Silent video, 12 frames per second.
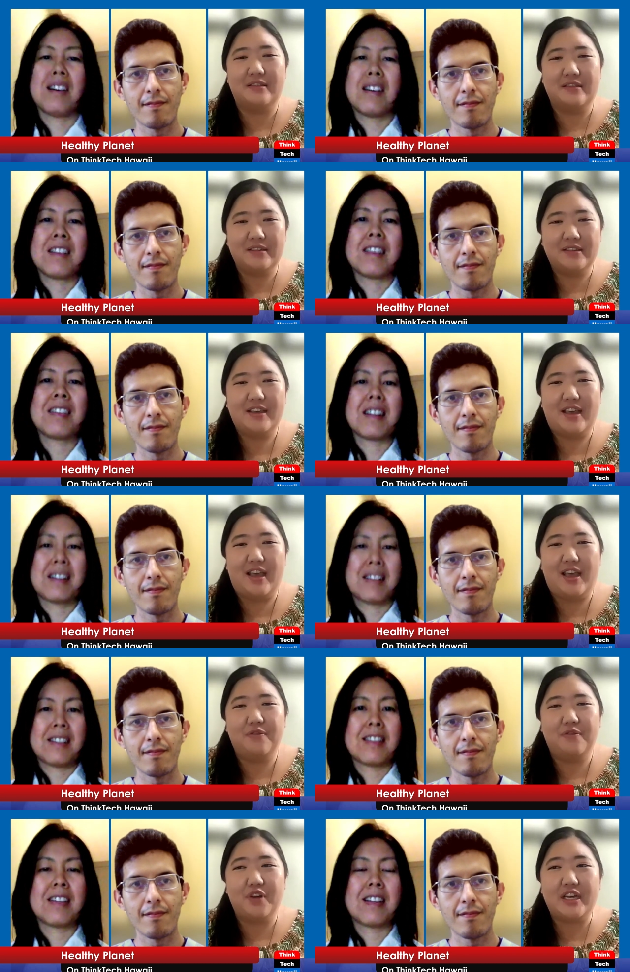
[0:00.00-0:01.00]
Speaker 1: Oh, nice.
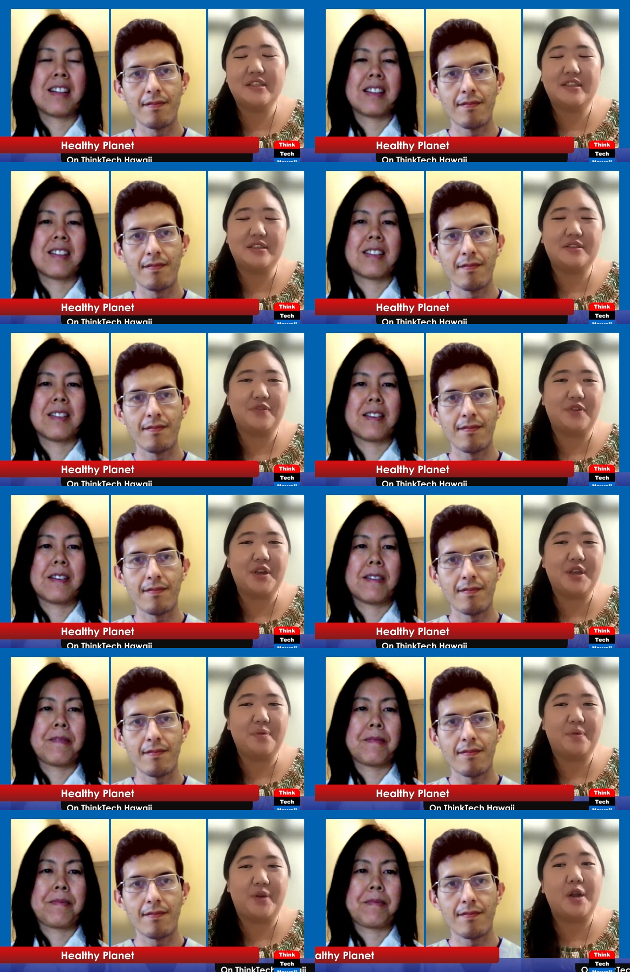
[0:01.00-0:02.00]
And for us, it's a
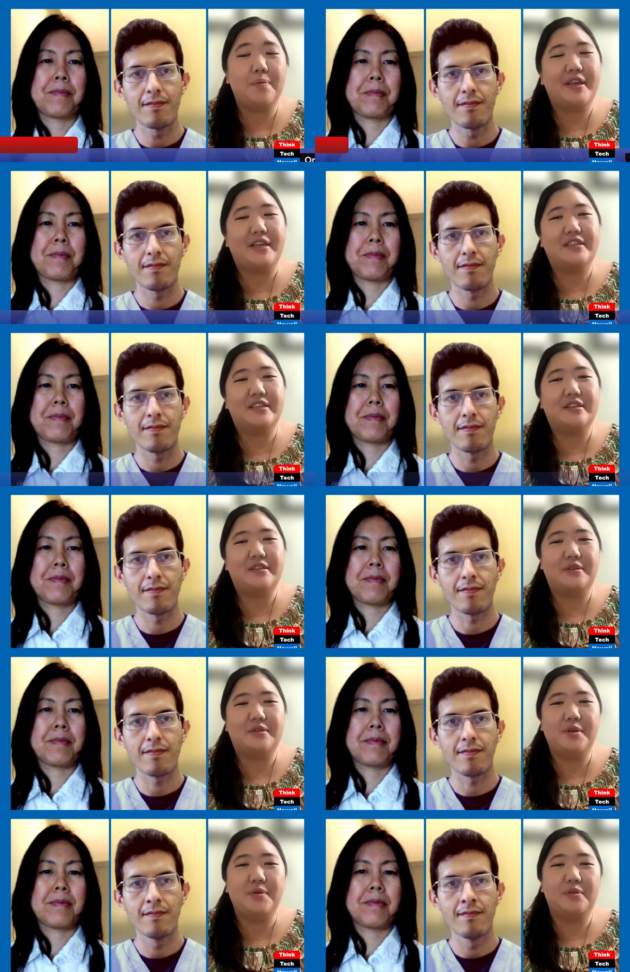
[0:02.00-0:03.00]
very rare patient
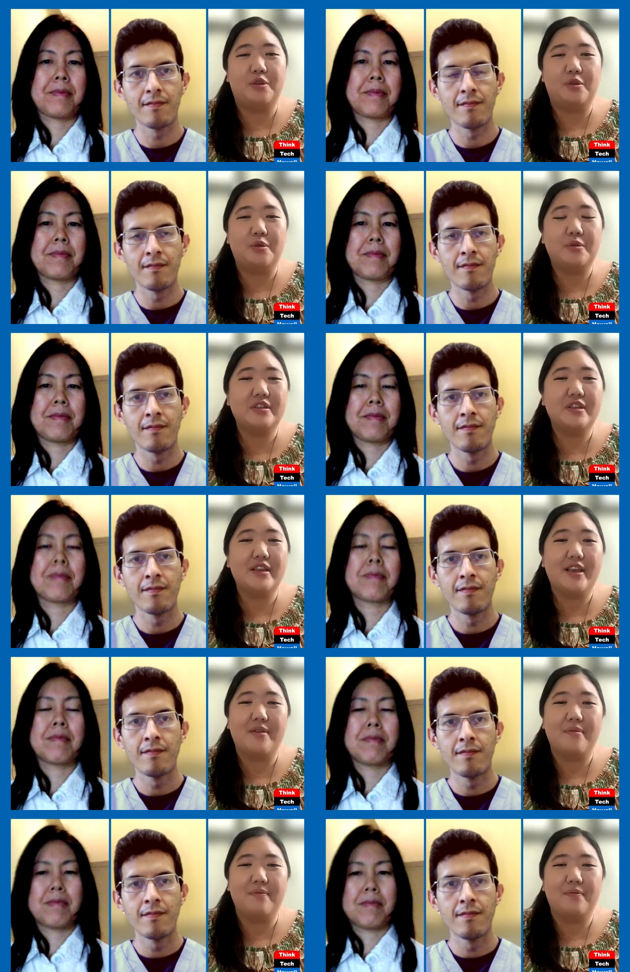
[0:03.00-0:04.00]
too. We usually
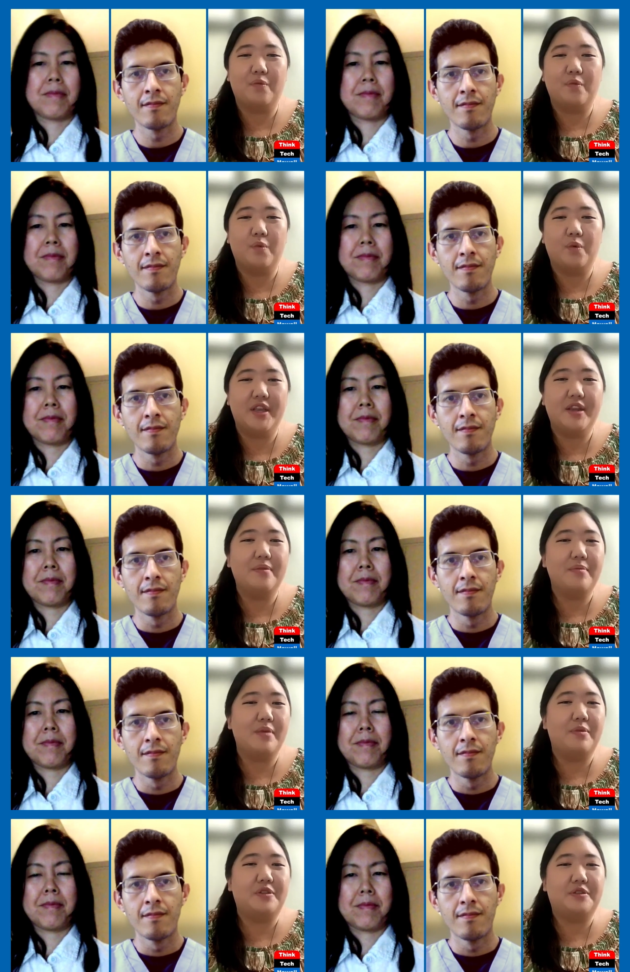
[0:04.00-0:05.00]
get one,
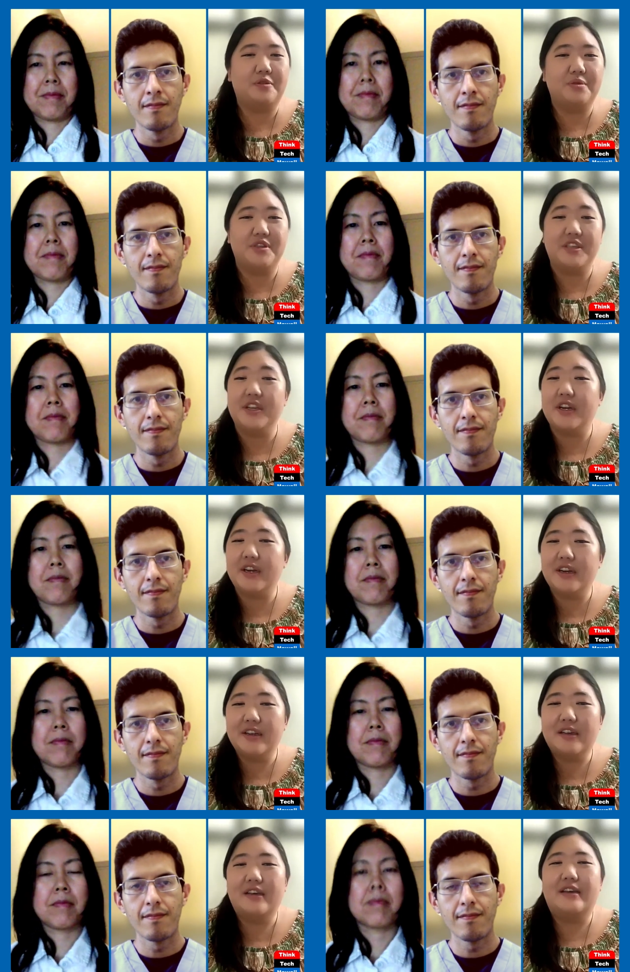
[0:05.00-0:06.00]
maybe two a
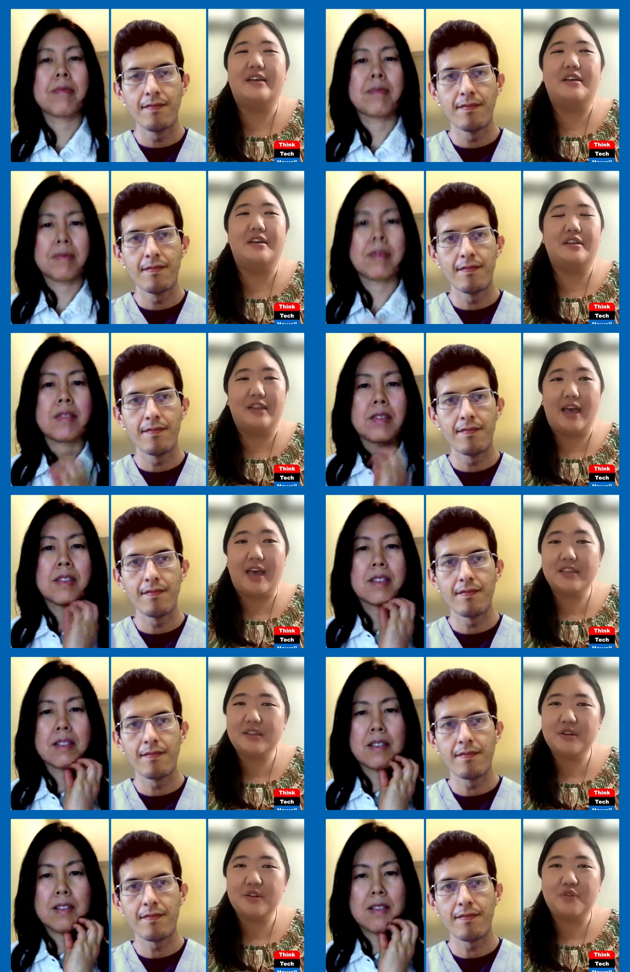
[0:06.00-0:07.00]
year. Uh, mm-hmm.
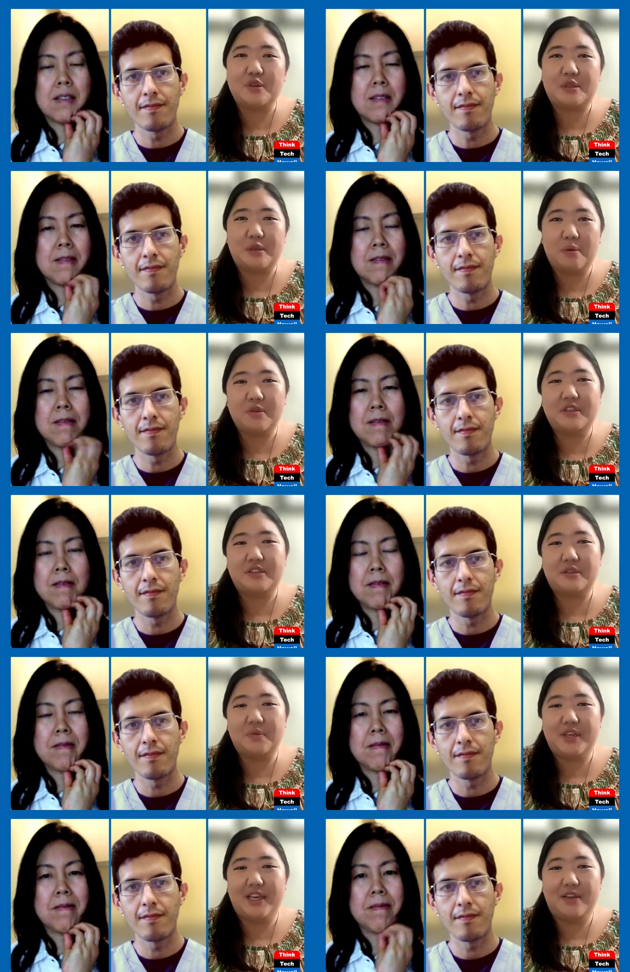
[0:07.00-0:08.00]
last year, for some
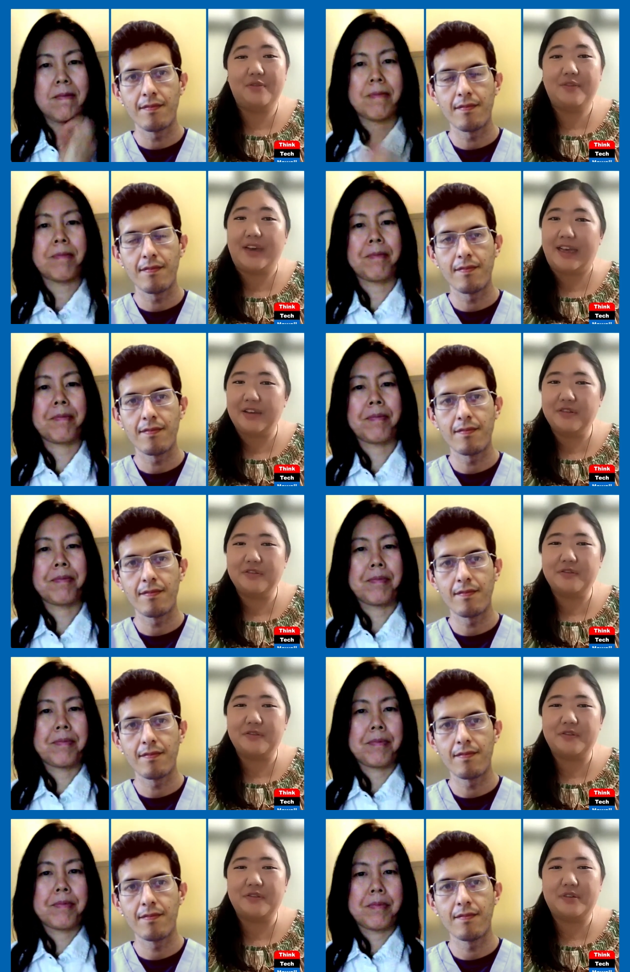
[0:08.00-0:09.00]
reason, we had five,
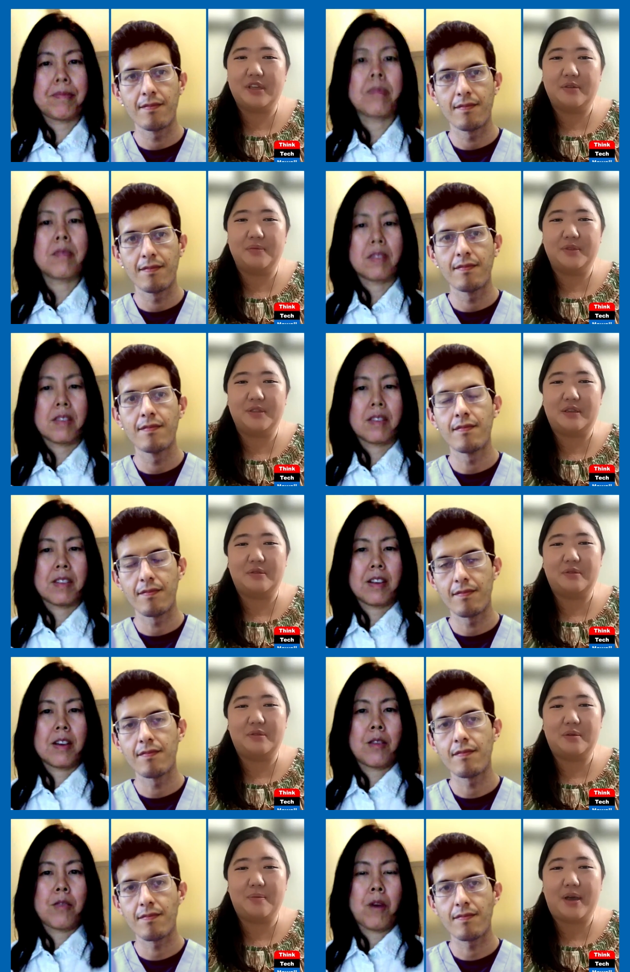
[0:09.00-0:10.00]
uh, but you know,
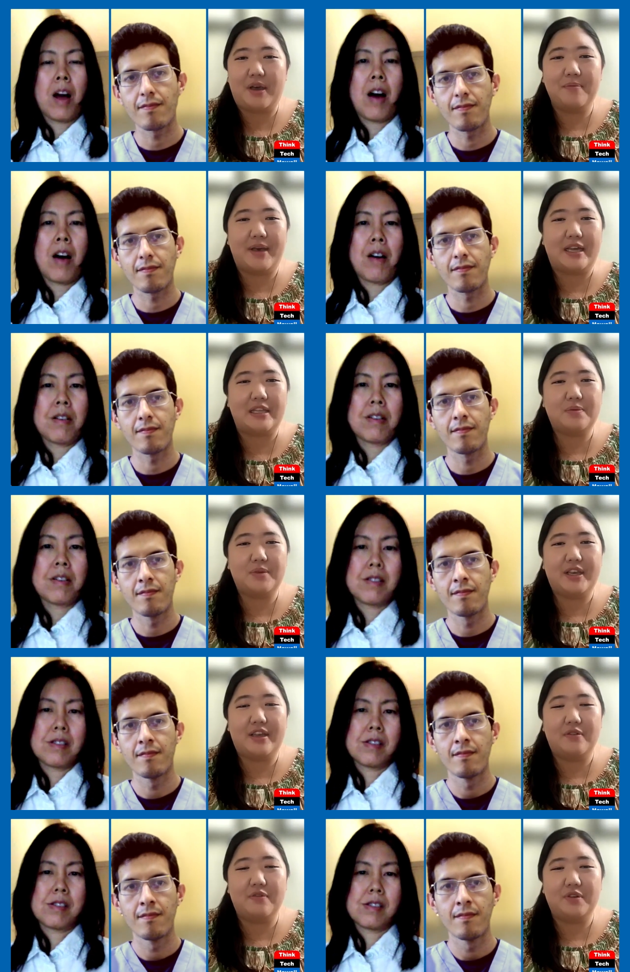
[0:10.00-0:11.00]
with the oh, amount of bats we
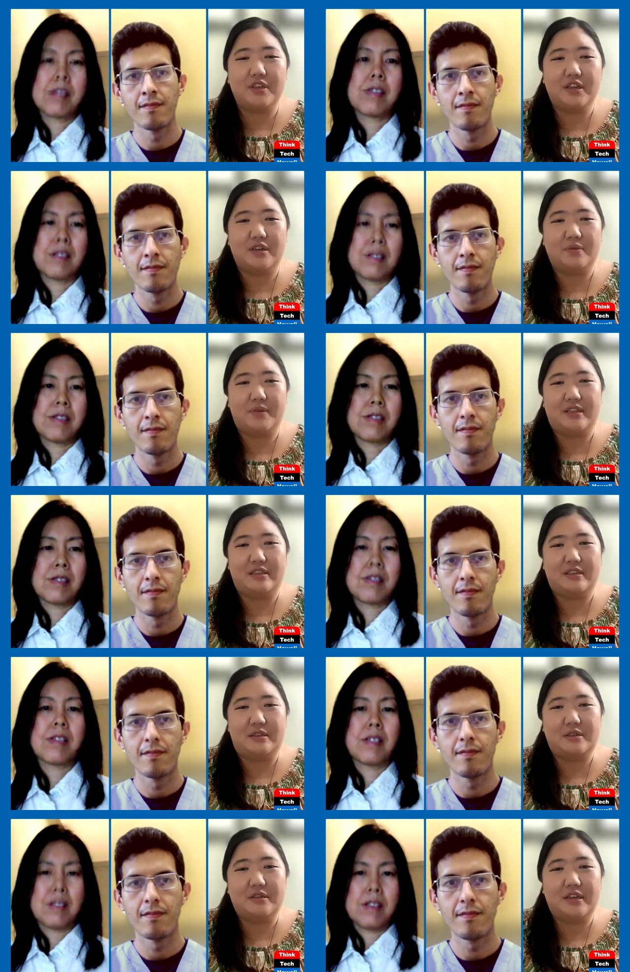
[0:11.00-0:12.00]
get every year, we can
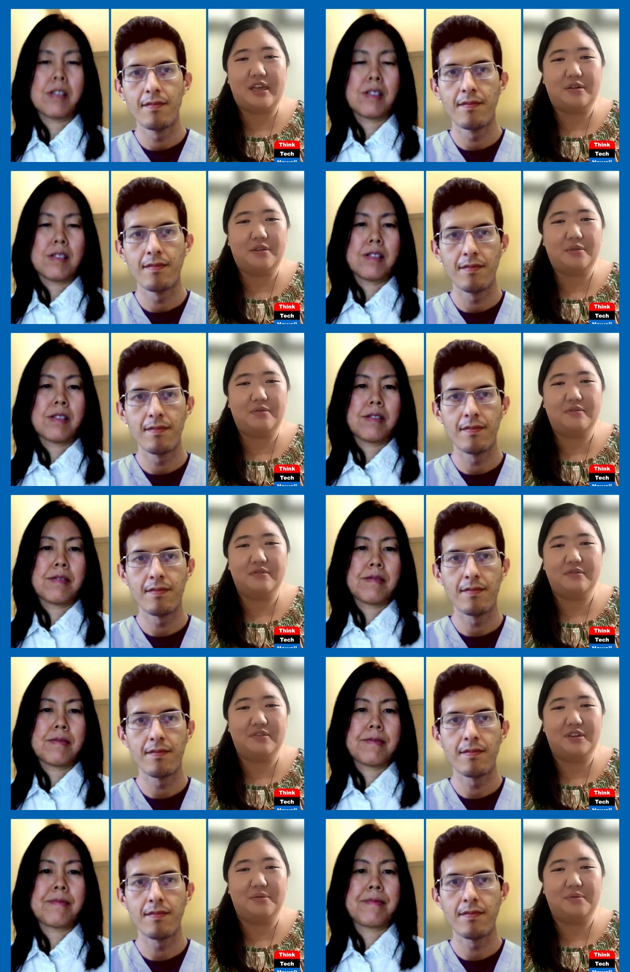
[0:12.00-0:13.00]
still count on
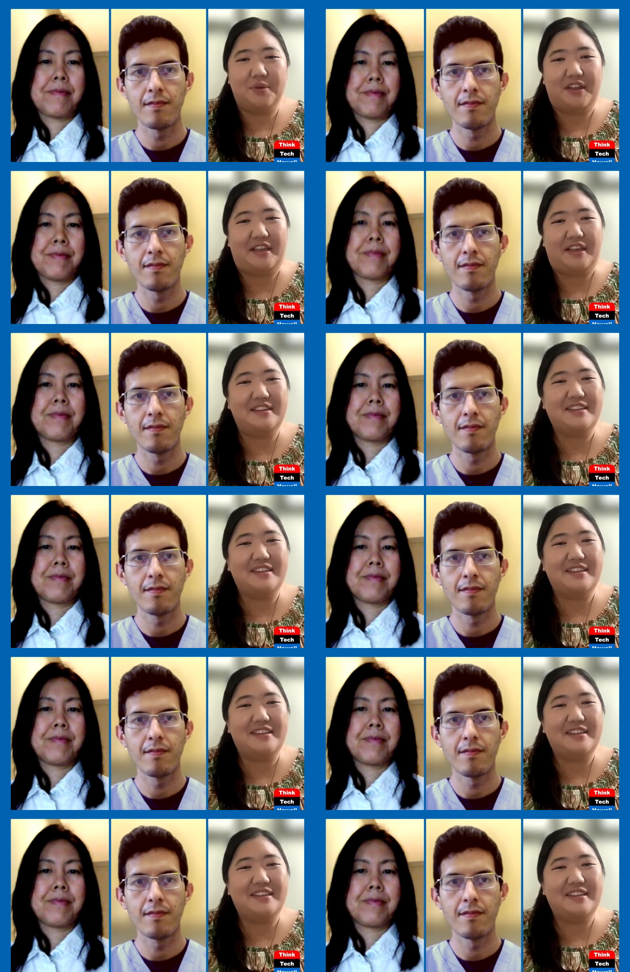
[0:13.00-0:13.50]
you know one hand.